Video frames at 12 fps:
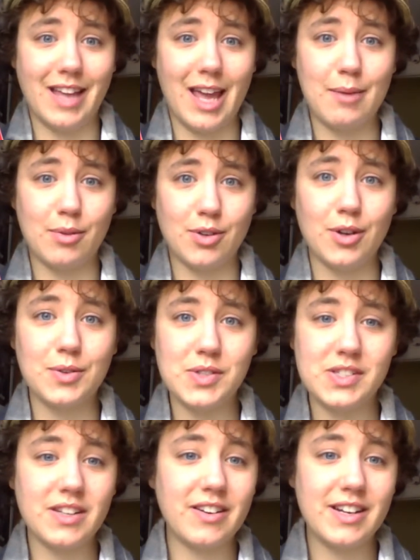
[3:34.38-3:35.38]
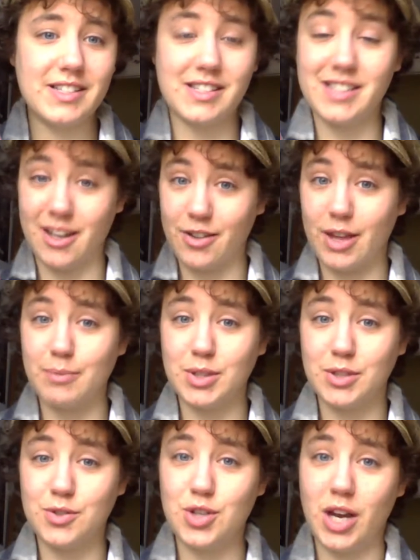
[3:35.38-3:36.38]
the Game of Thrones series and tell them to
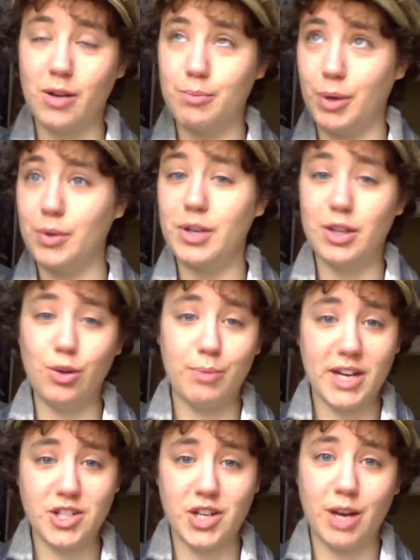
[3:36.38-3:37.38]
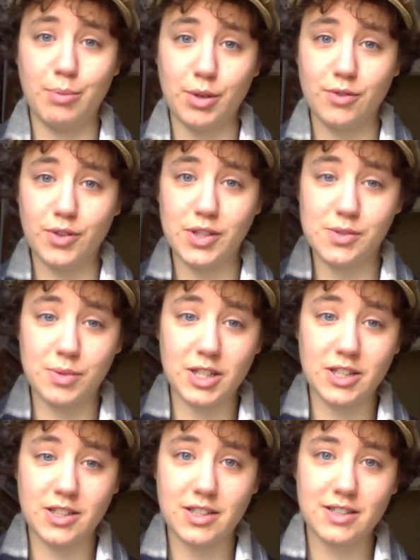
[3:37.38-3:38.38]
do Shadow and Bone, can you imagine how beautiful this would
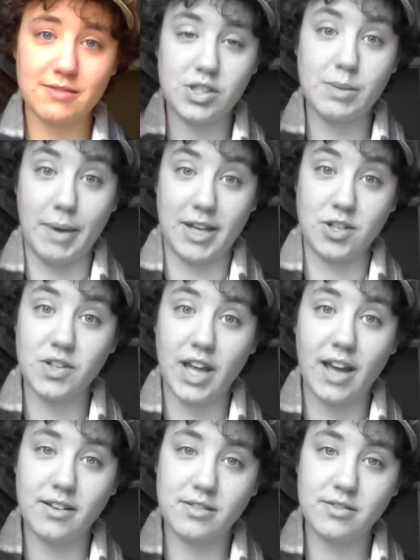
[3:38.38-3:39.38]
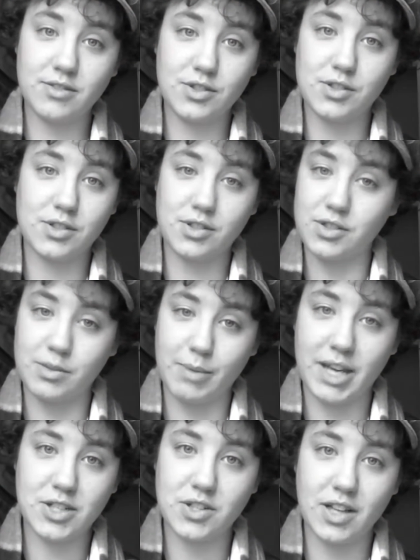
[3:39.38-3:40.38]
look? Just imagine that. Just
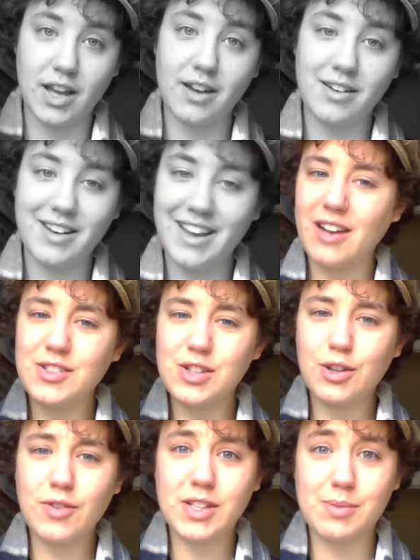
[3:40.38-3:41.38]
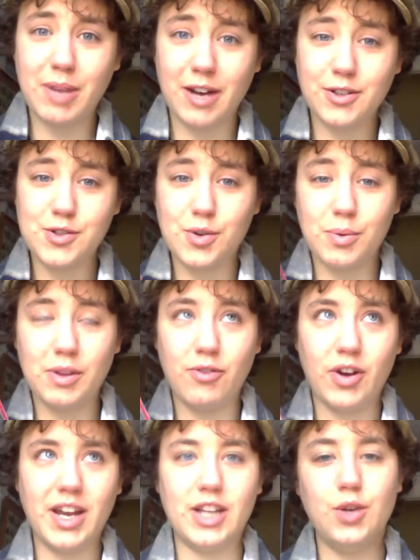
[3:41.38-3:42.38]
imagine that. And also you've got some characters who are really
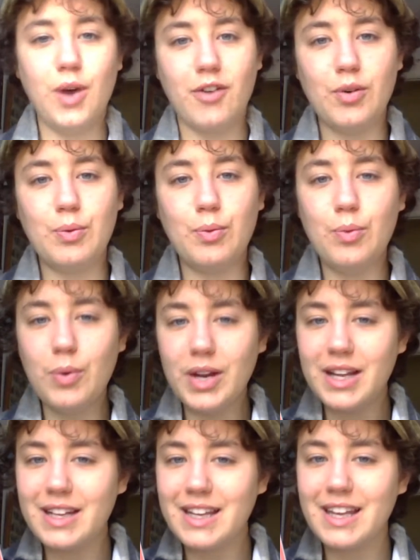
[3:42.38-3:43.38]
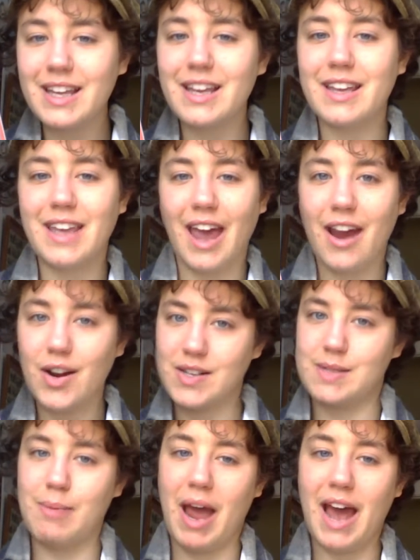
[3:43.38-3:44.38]
fun, and you have a really
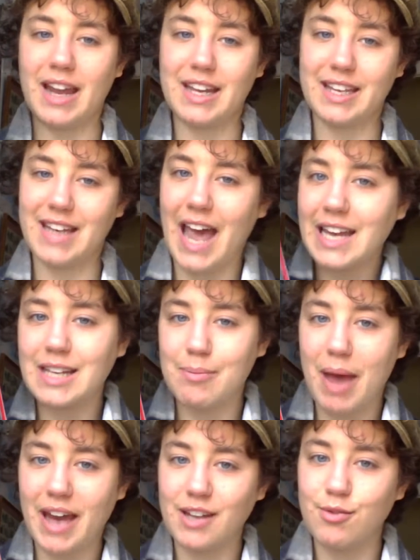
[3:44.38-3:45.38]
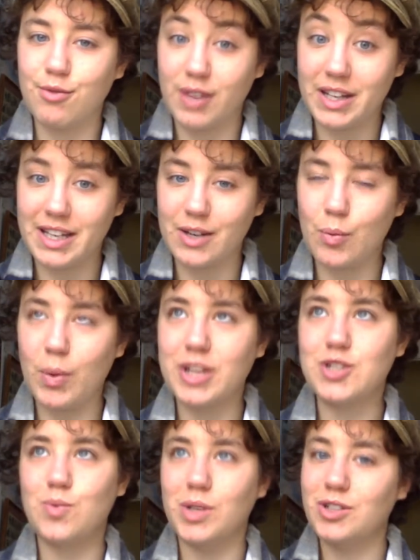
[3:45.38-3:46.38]
charismatic and enigmatic villain,
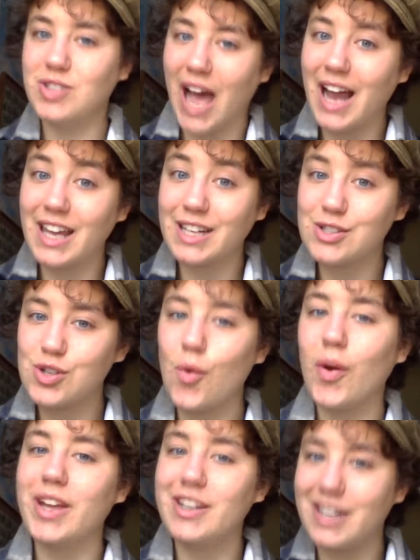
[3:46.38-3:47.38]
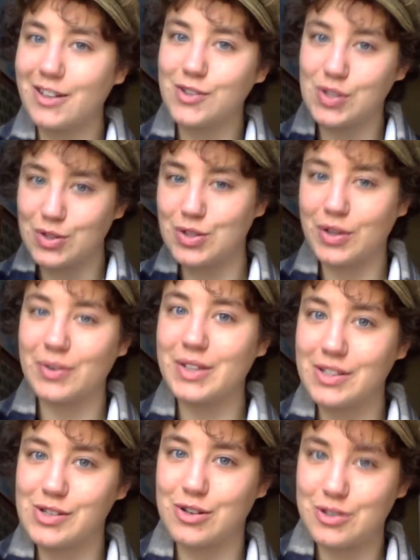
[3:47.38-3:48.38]
which when you're telling a story, your hero's usually
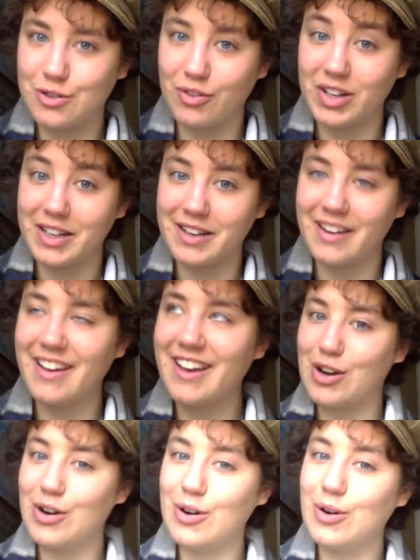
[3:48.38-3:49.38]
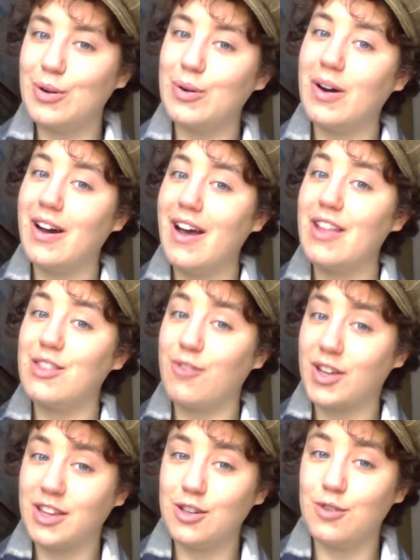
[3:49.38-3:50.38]
only as good as your villain. So the
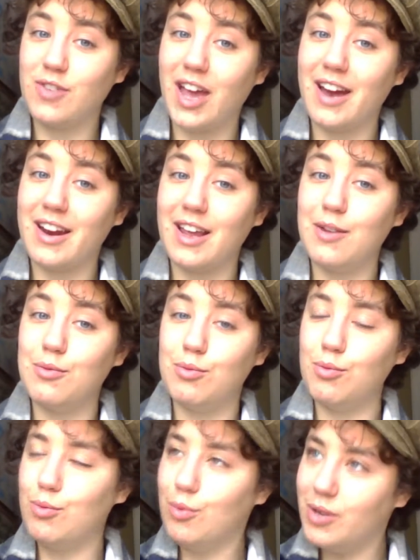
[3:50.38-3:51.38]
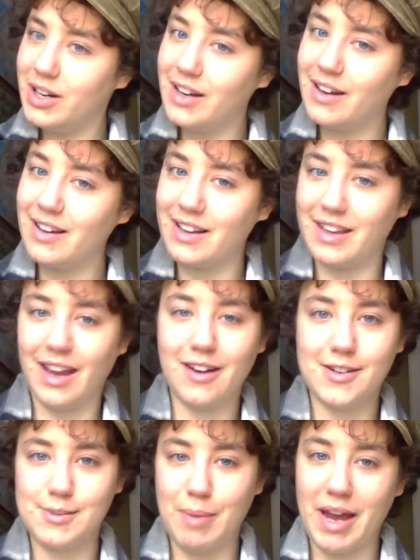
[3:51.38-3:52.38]
fact that you've got a really
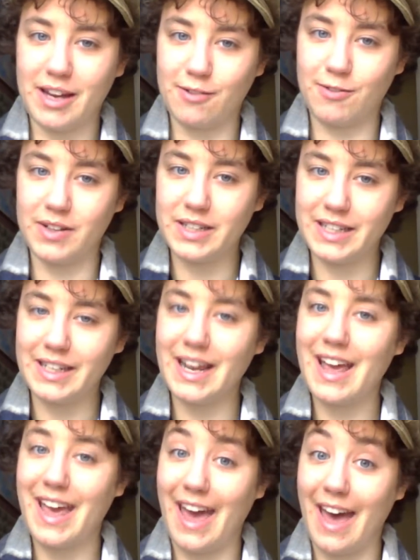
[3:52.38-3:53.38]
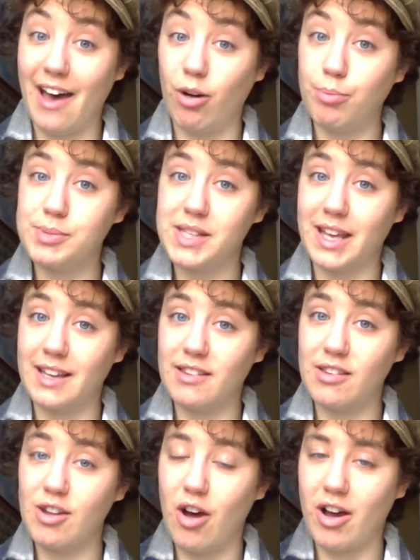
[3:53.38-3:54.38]
charismatic villain helps a
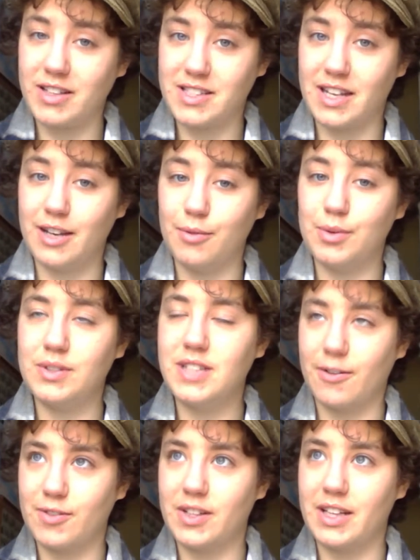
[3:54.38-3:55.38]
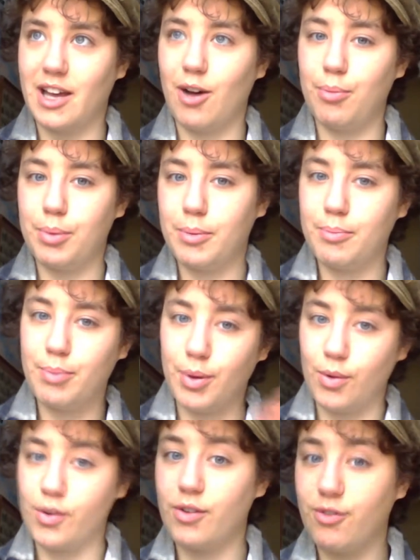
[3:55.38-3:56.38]
lot, and it would definitely help
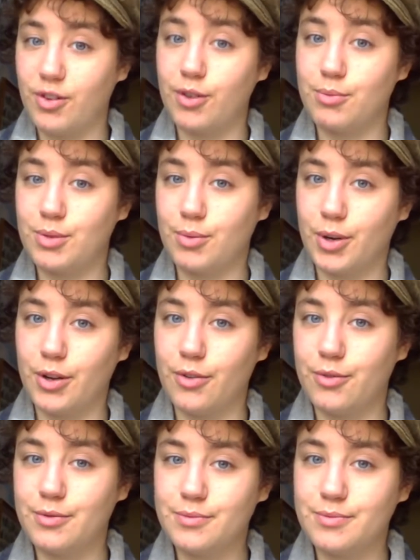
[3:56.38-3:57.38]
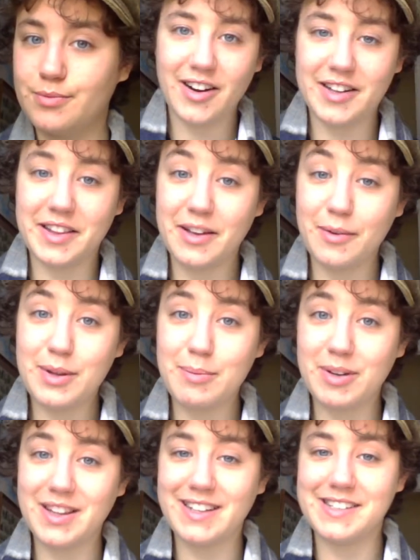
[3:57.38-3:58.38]
pull the film through. Alright, the only
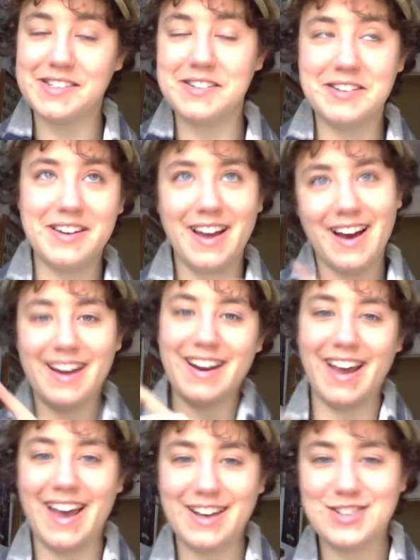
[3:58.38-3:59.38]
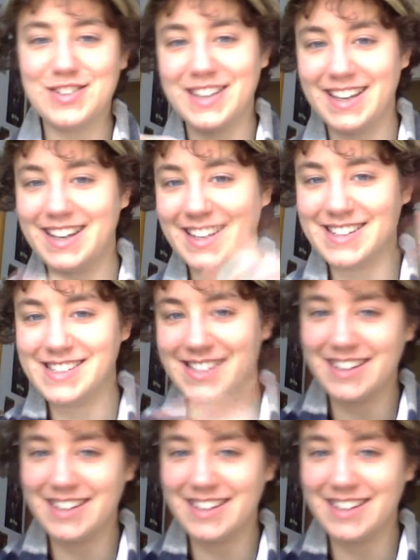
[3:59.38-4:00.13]
book that is not actually in a